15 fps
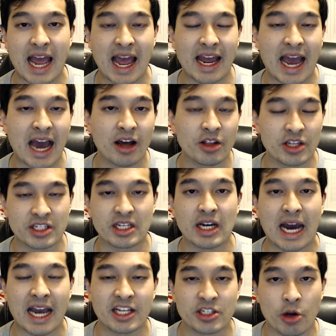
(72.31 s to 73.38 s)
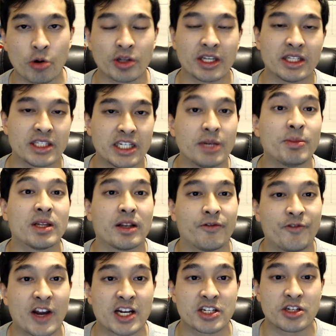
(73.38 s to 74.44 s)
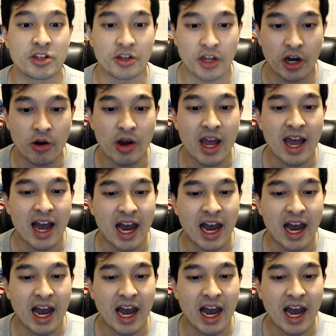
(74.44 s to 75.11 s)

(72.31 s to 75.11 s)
out of this Ice Oni demon infection, you know?